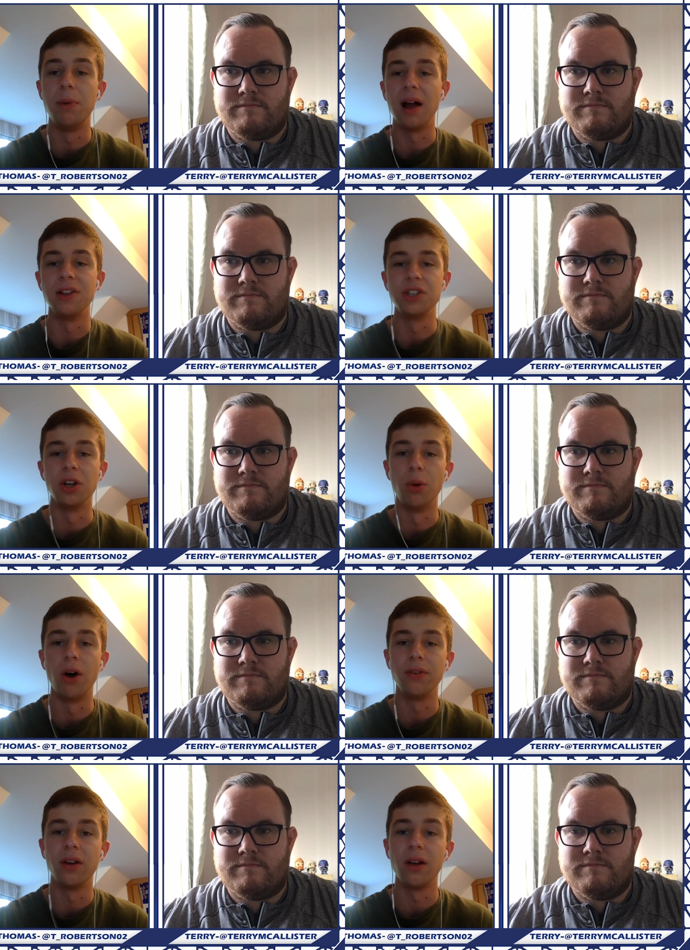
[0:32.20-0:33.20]
Speaker 1: Palace are going to
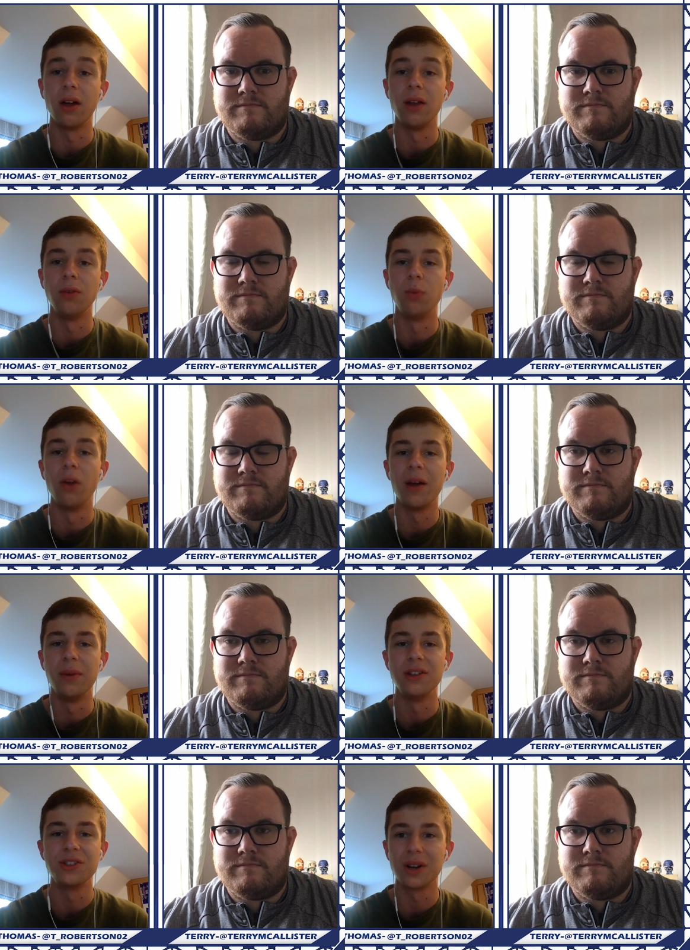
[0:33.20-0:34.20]
offer and what their
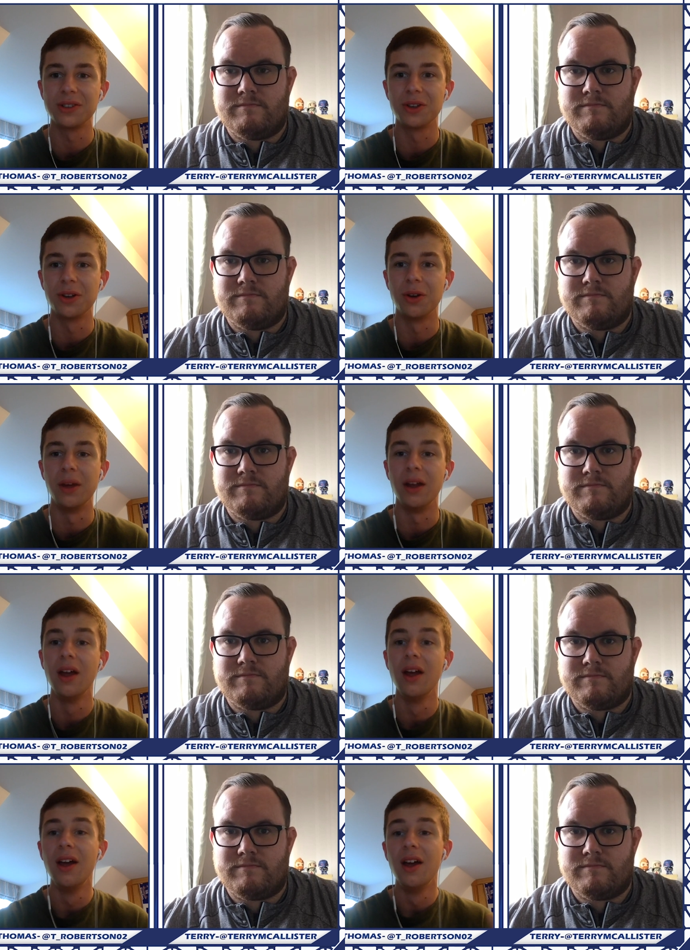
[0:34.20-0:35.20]
main strengths are going to be.
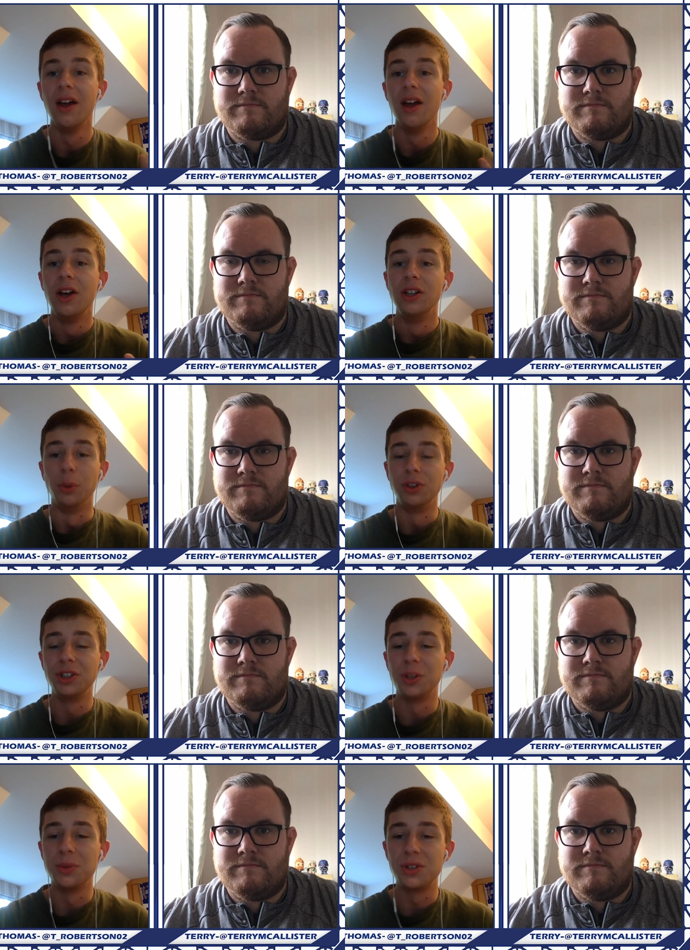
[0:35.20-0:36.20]
So we'll
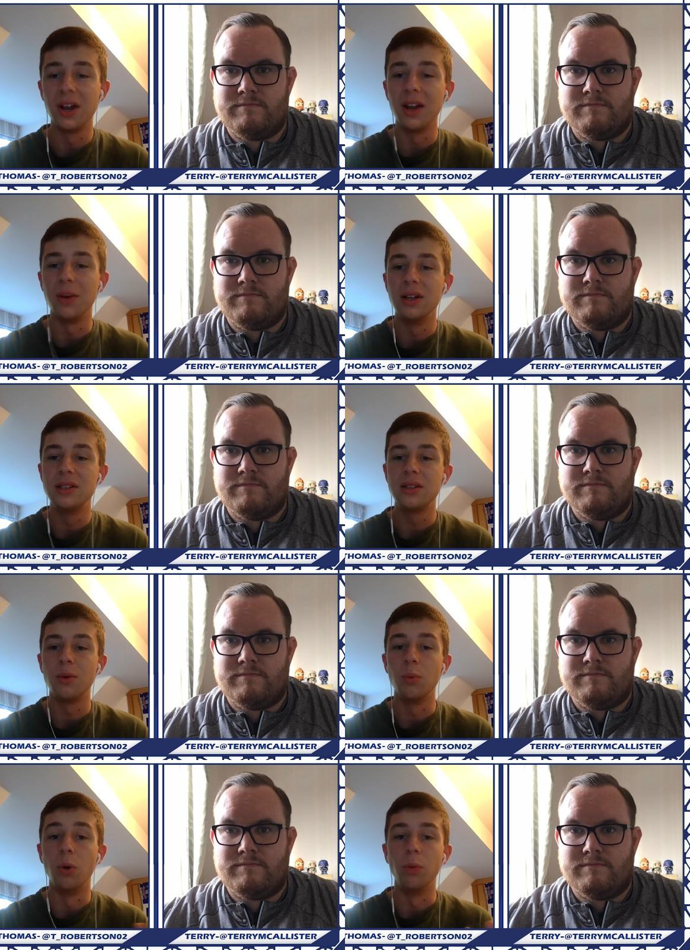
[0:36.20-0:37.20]
just jump straight into it.
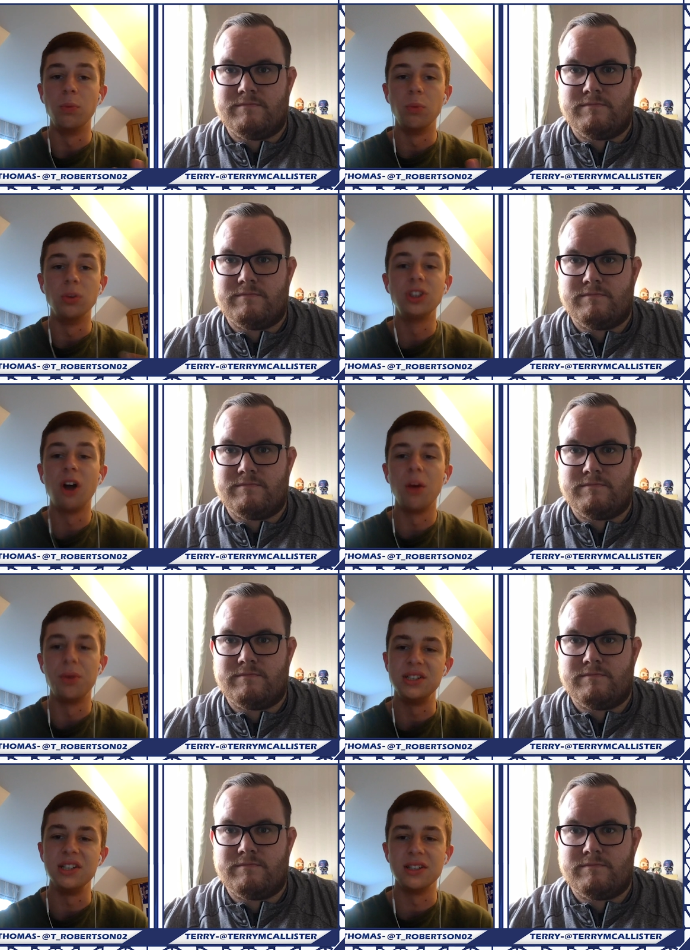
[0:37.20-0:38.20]
We'll we'll start on
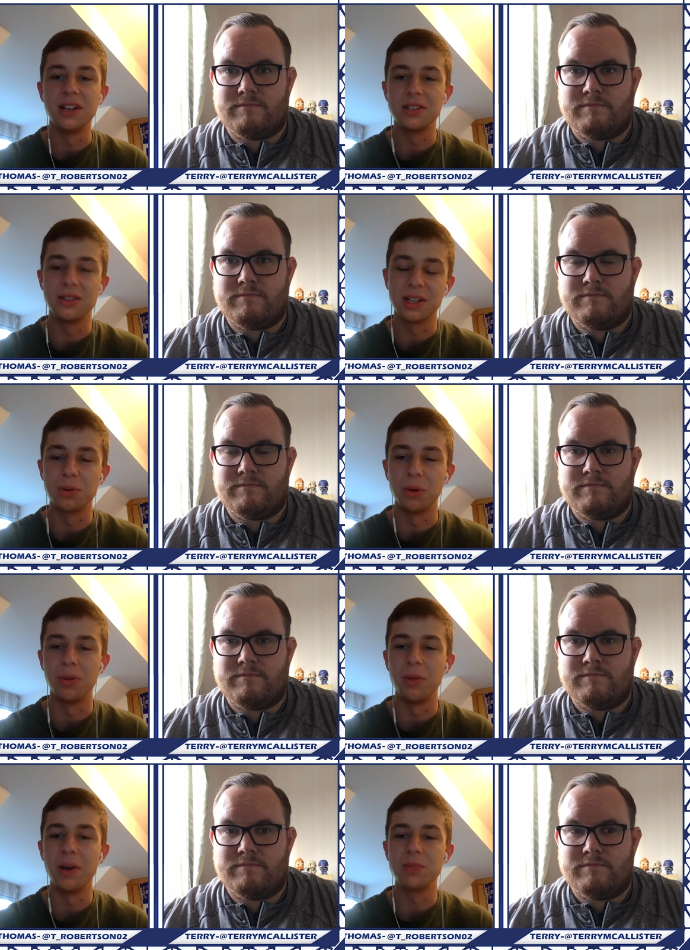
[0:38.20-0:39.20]
preseason. That's that's
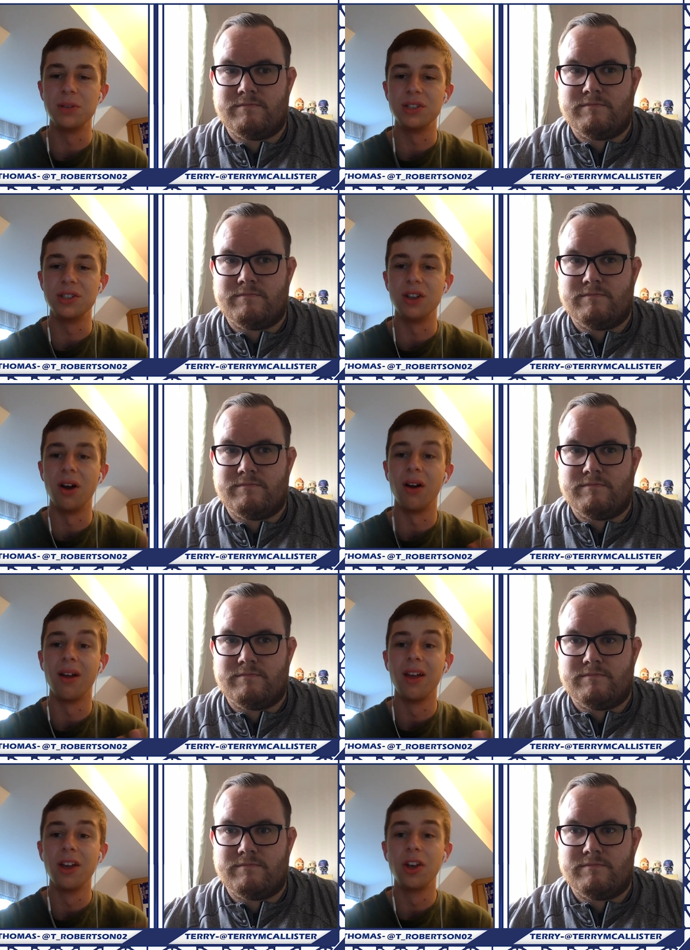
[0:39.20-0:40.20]
probably the best place to start.
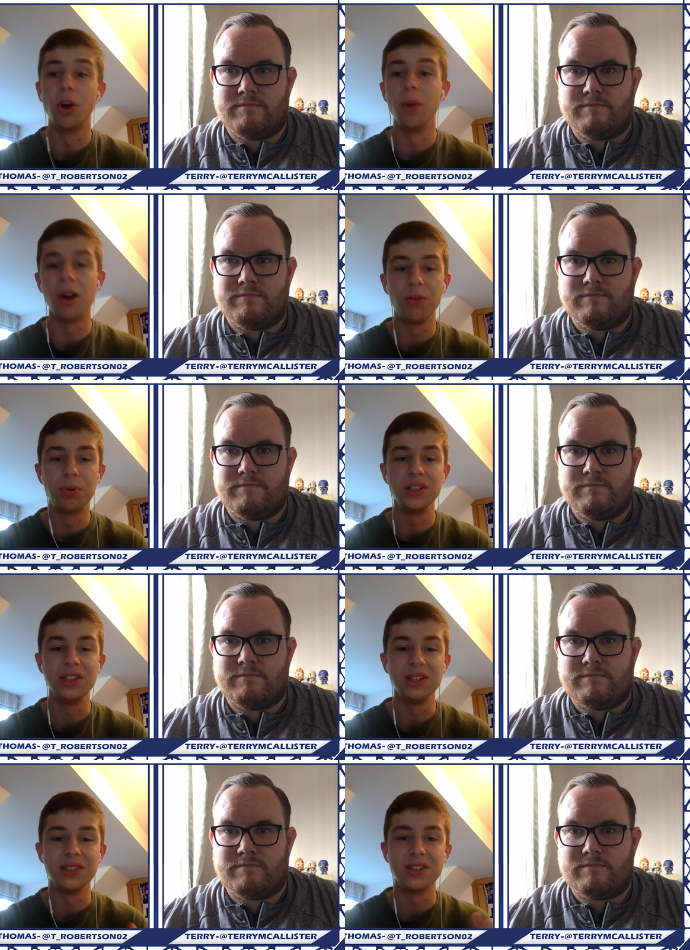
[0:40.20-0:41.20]
Coming out of
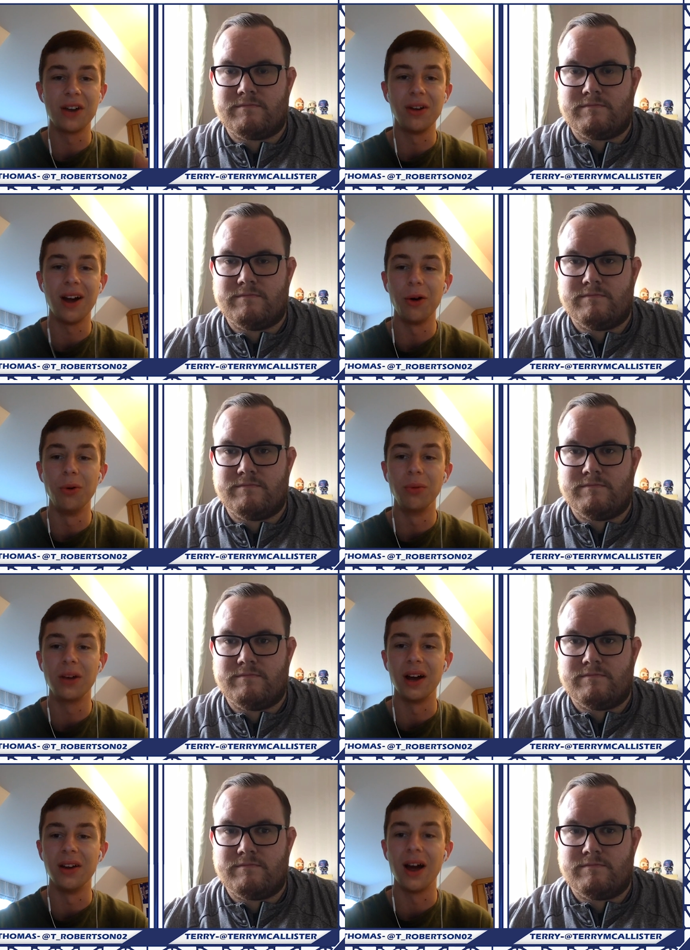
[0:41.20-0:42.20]
preseason, Terry, how
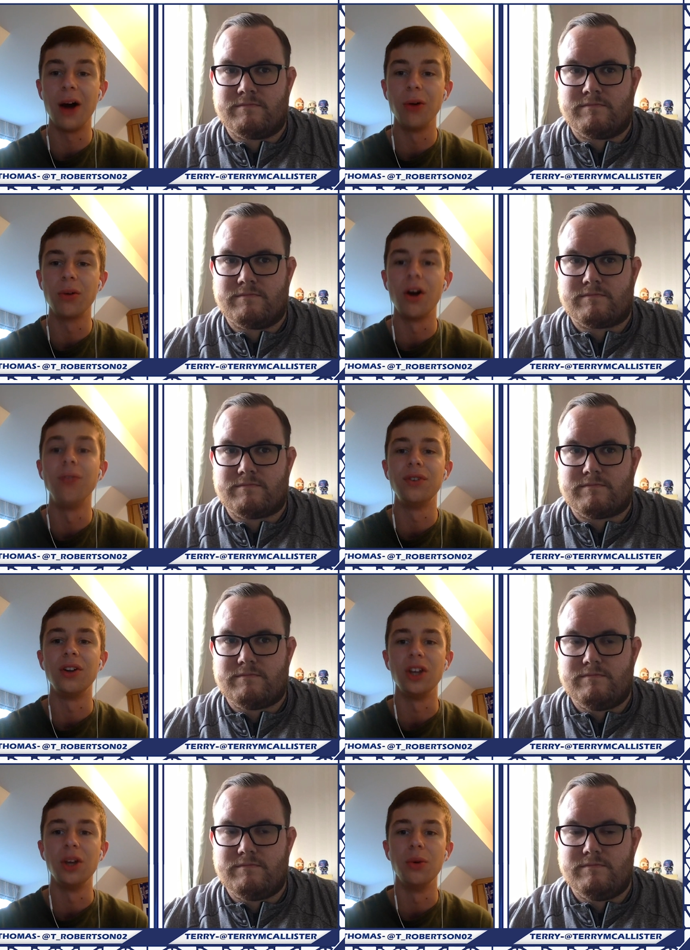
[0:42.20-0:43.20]
kind how
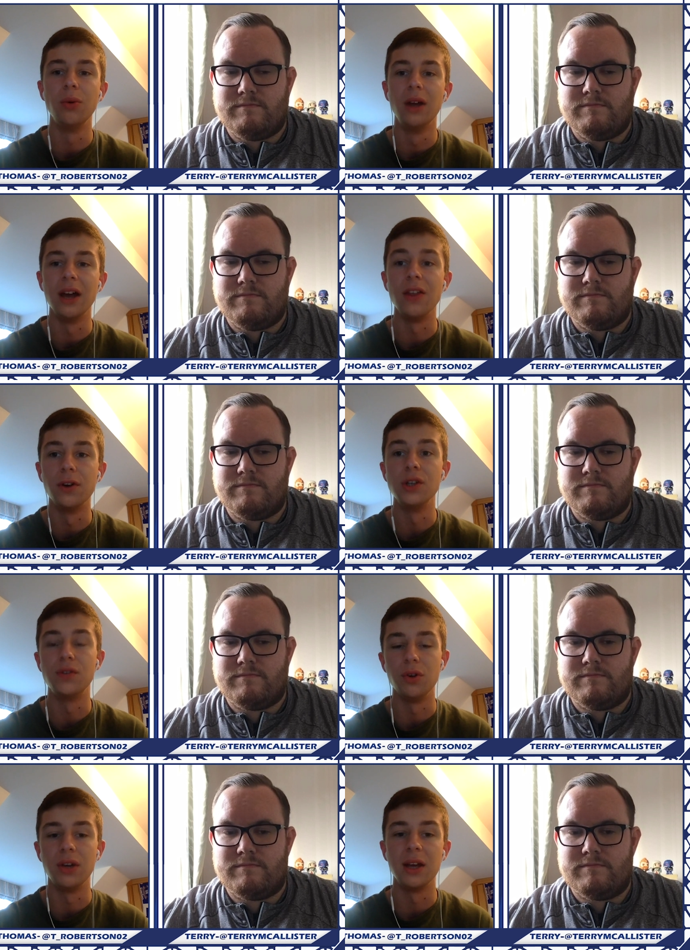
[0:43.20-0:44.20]
confident are you in the first
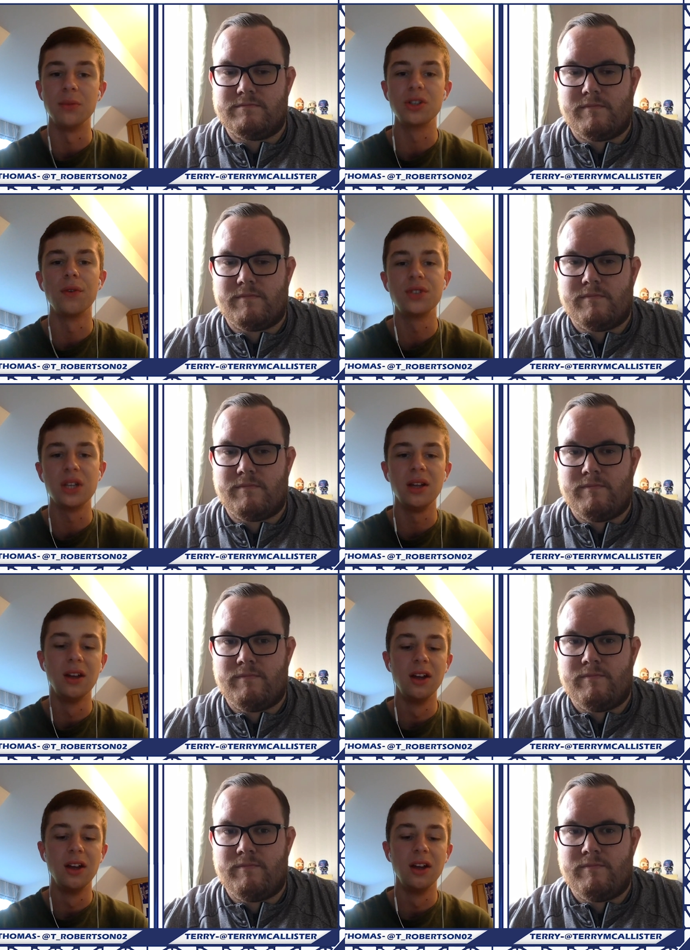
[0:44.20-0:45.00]
few games? Because obviously